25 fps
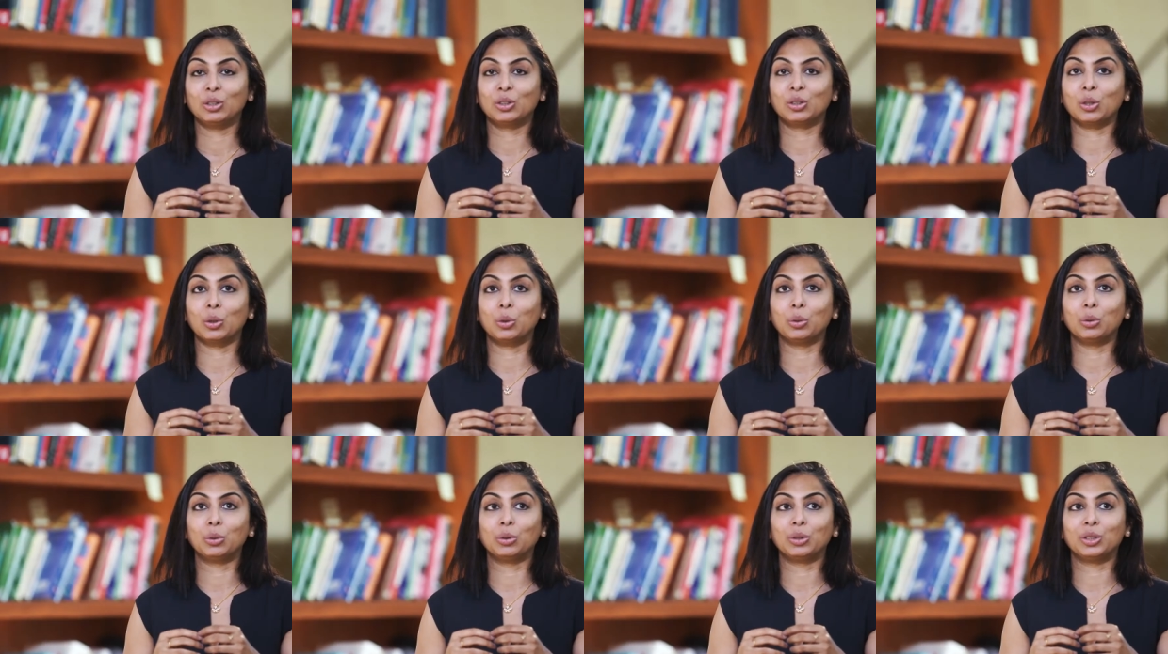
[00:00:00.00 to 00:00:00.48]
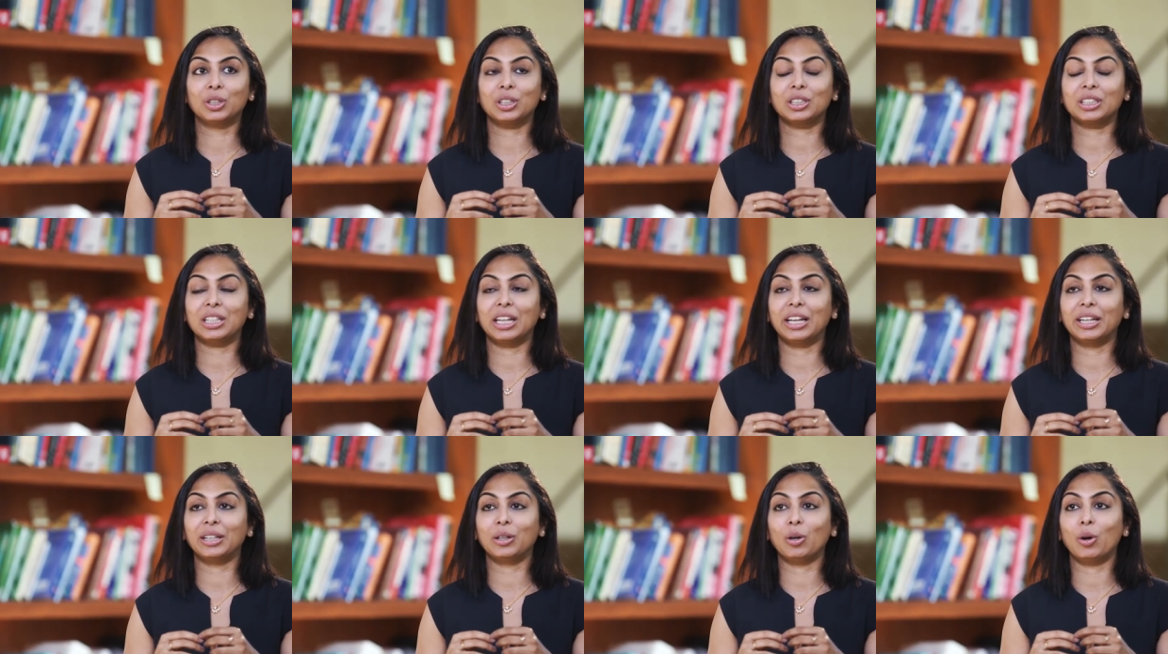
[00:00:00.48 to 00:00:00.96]
So
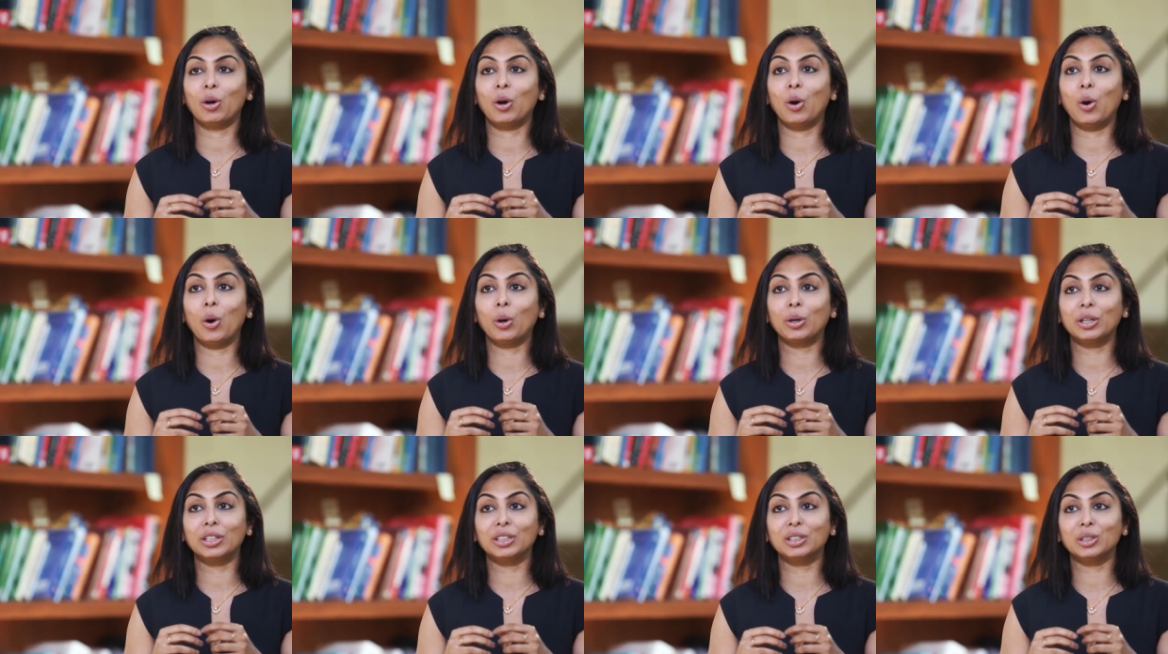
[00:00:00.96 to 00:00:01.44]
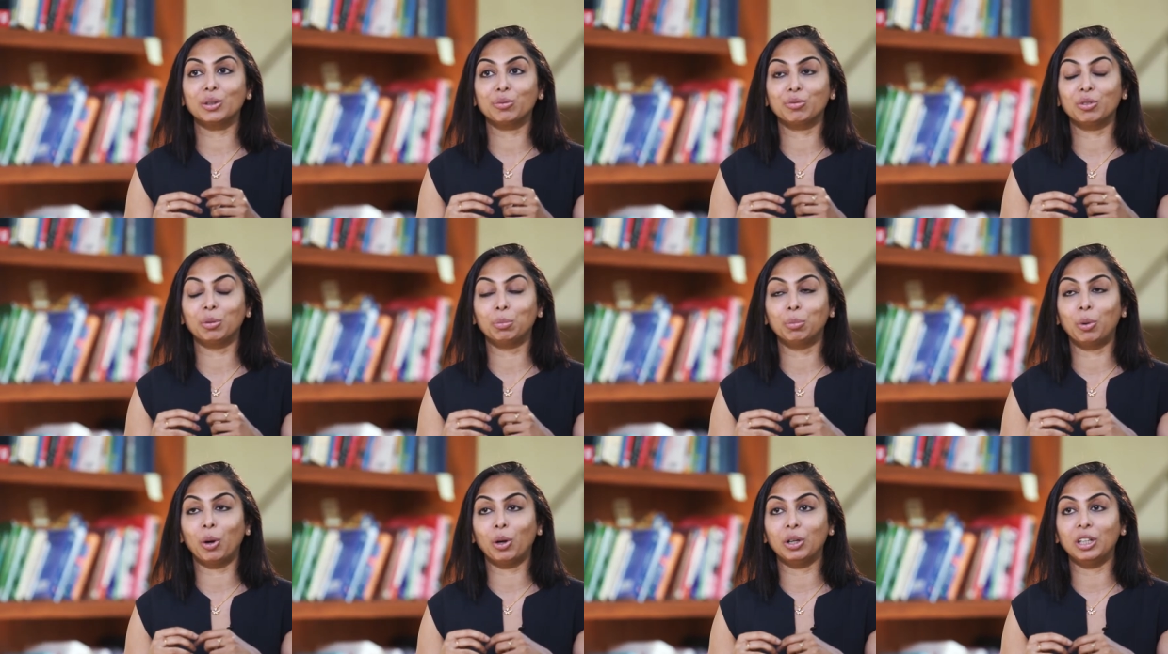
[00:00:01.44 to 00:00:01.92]
just like organs of
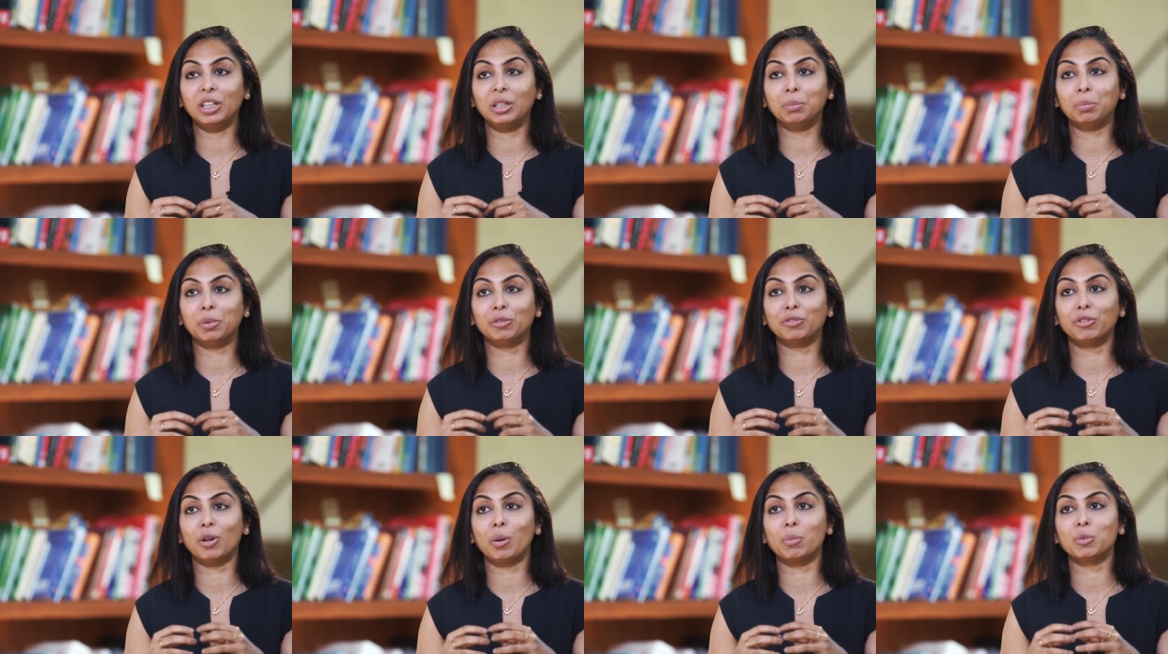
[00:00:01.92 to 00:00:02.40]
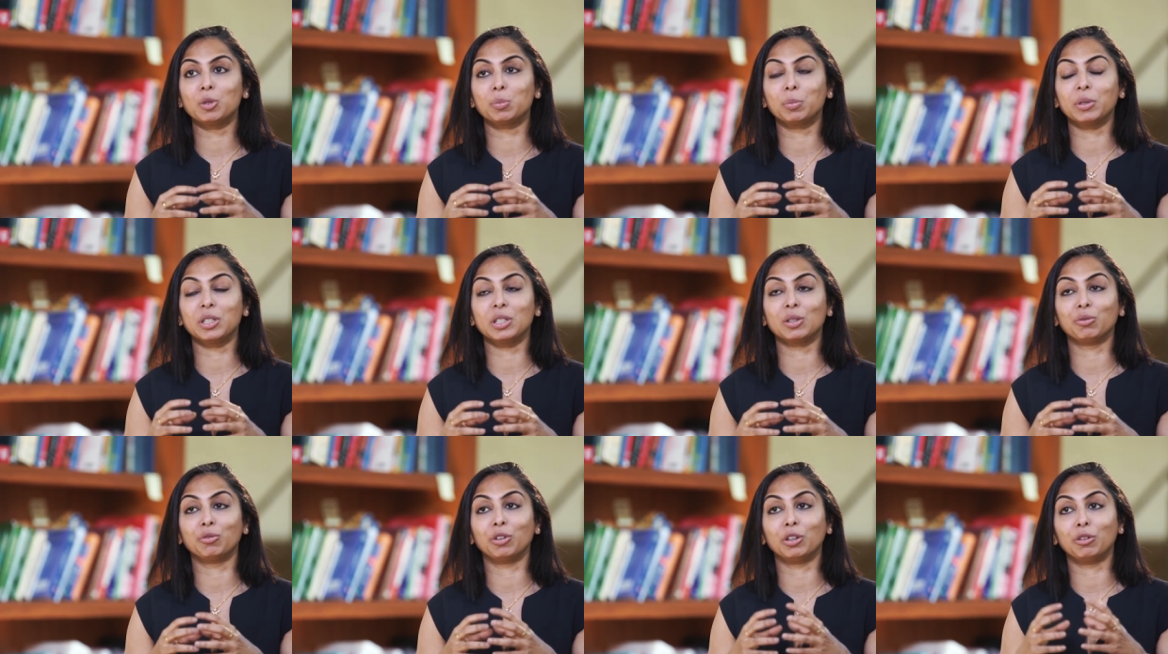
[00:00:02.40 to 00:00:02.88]
the body perform
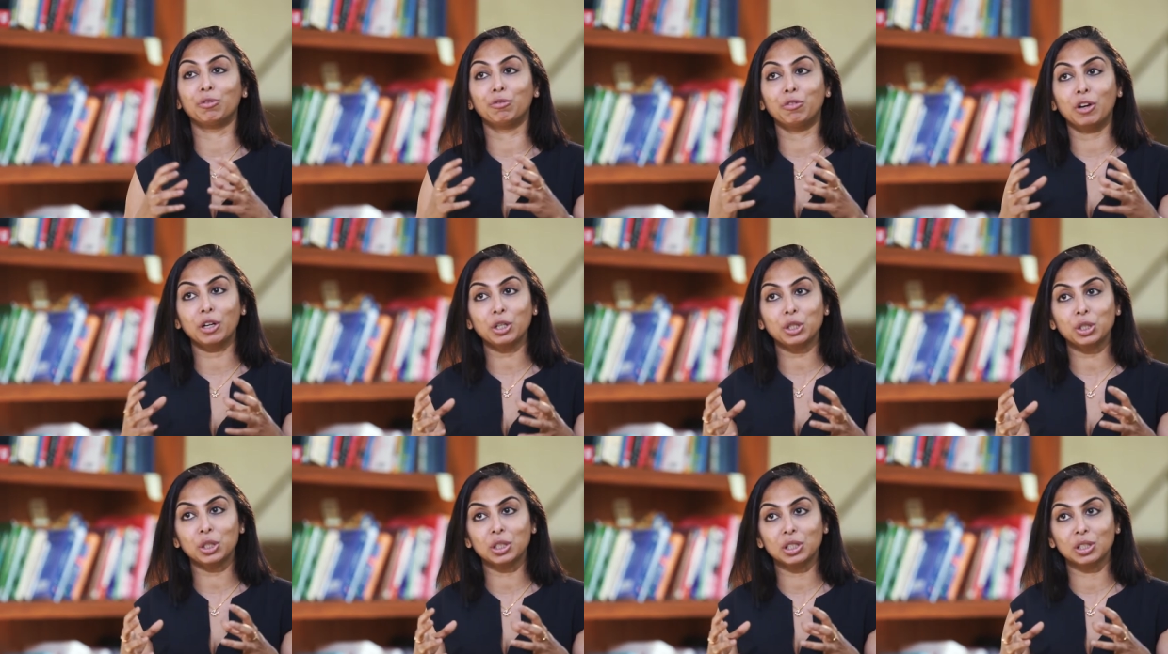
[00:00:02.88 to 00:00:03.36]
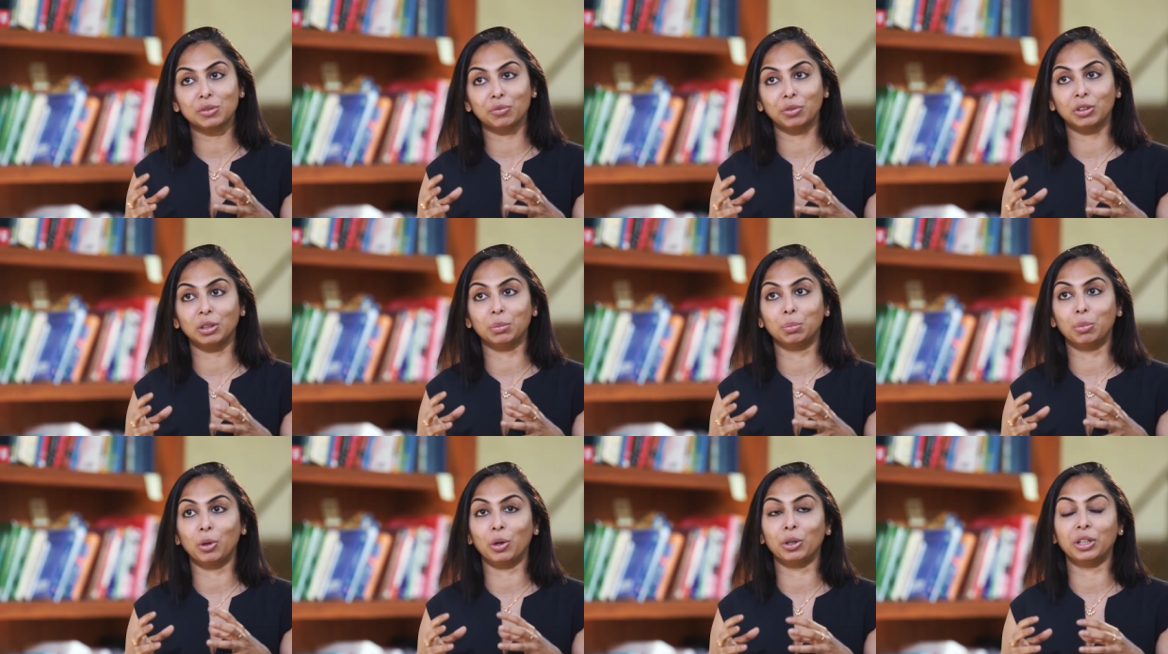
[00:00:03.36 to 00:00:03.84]
specific functions for
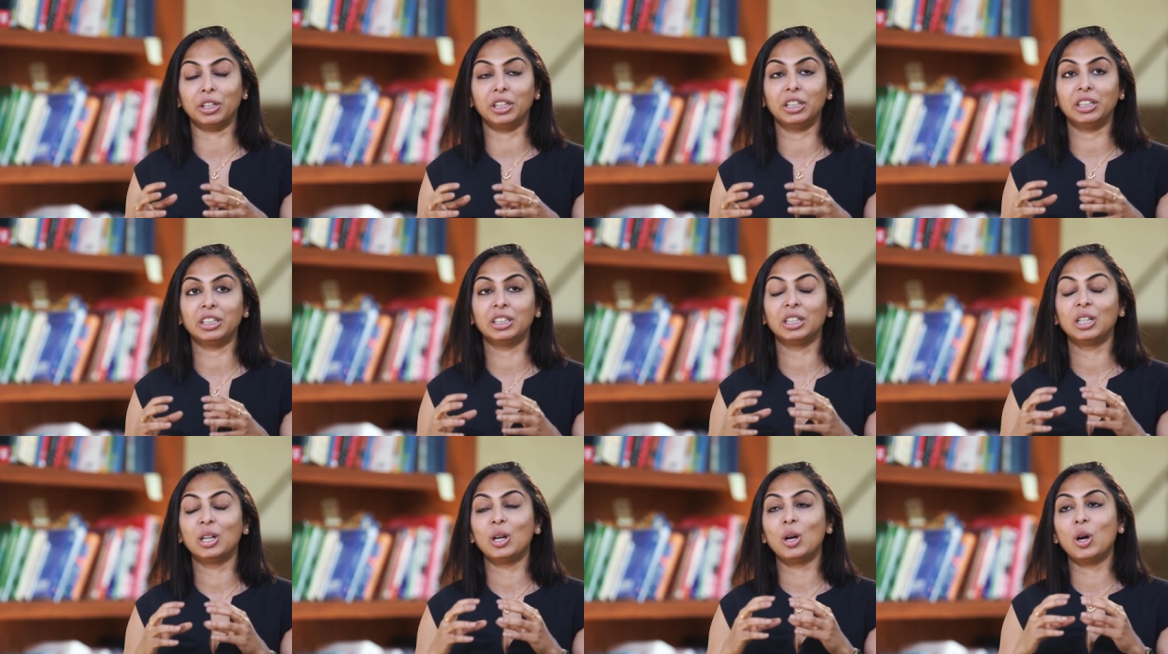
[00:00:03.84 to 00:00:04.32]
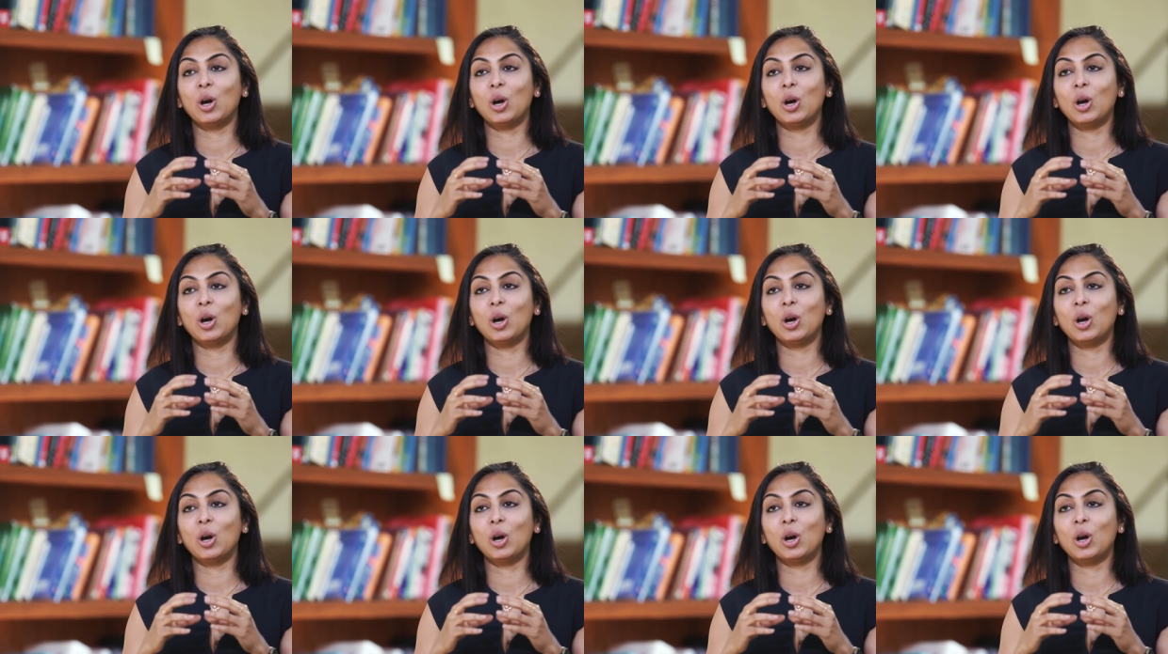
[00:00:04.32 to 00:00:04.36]
the body,